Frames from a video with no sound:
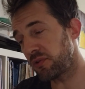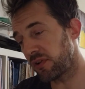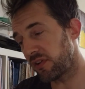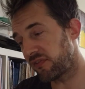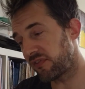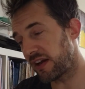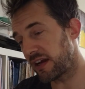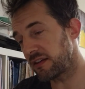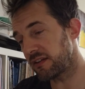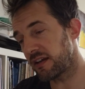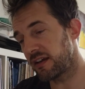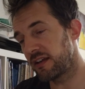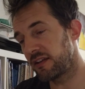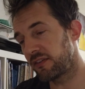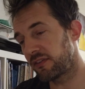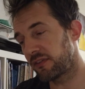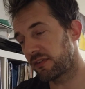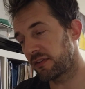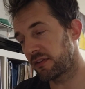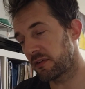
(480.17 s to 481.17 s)
to have found.
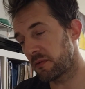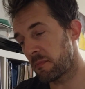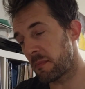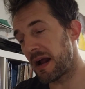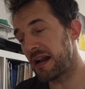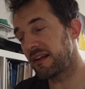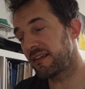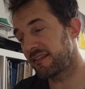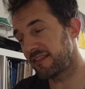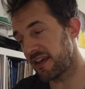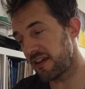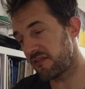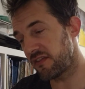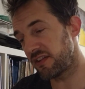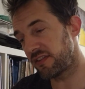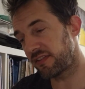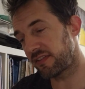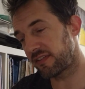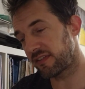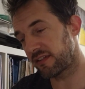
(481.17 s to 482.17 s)
It's Miles
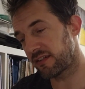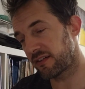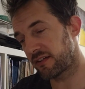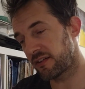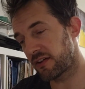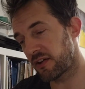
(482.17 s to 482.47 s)
Davis